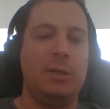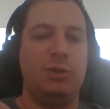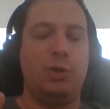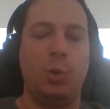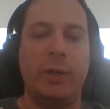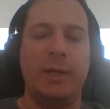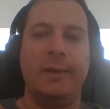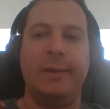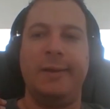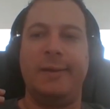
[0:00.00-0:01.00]

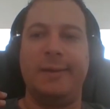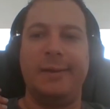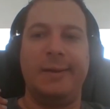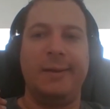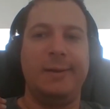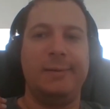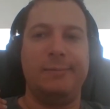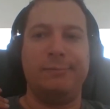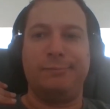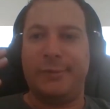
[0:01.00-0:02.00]
doing uh,
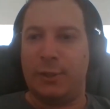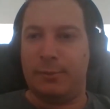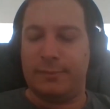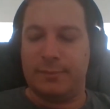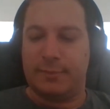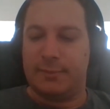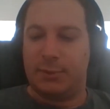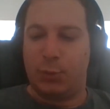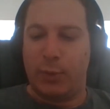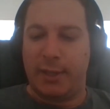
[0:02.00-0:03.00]
you know
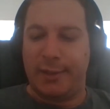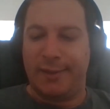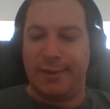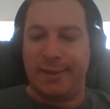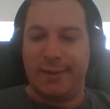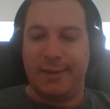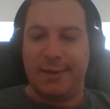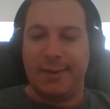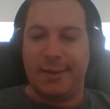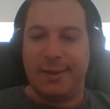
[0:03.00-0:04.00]
doing
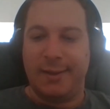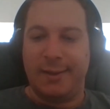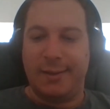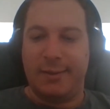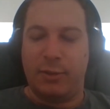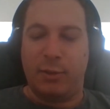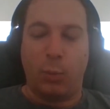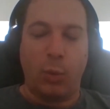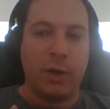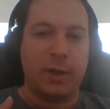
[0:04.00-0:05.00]
uh, the
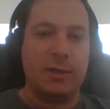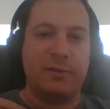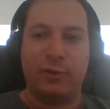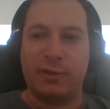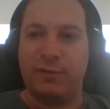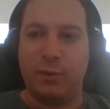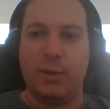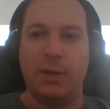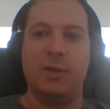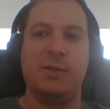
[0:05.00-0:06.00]
work in the first few
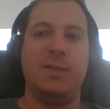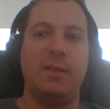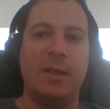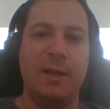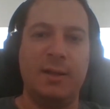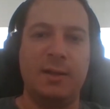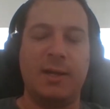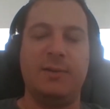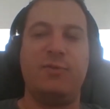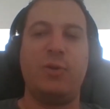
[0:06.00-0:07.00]
years and then kind
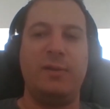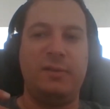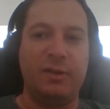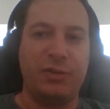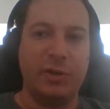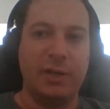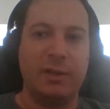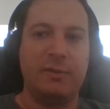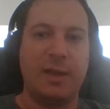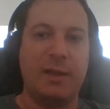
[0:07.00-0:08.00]
of
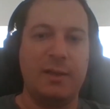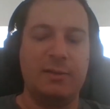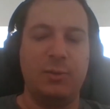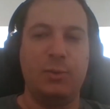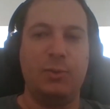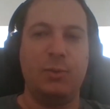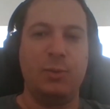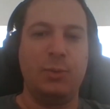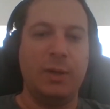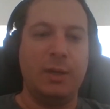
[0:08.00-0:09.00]
transitioning to ha- to
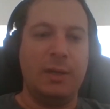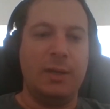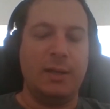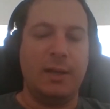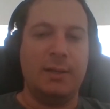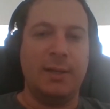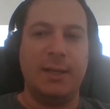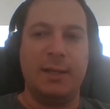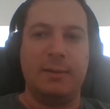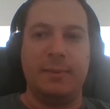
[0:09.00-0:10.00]
to uh,
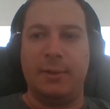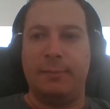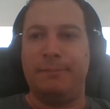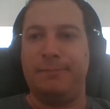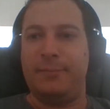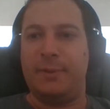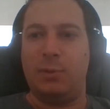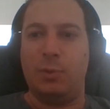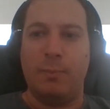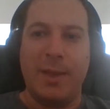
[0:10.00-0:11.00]
letting you know
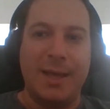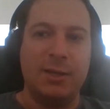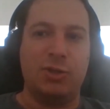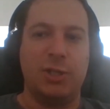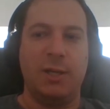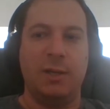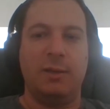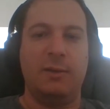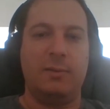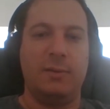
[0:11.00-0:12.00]
to
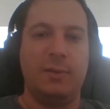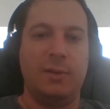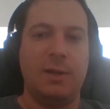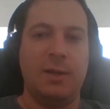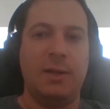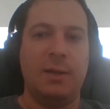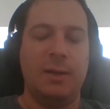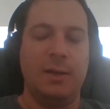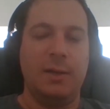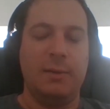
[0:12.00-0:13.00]
managing
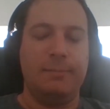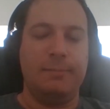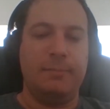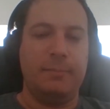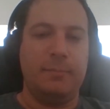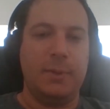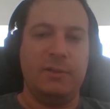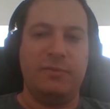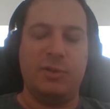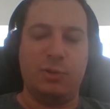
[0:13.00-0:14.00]
uh,
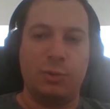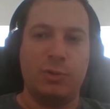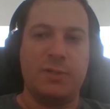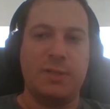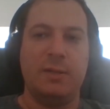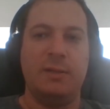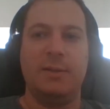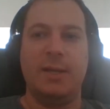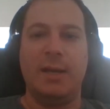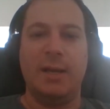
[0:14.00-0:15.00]
individuals and
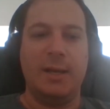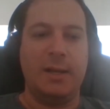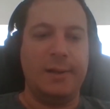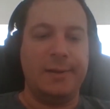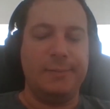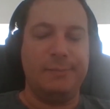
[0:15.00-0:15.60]
uh, uh,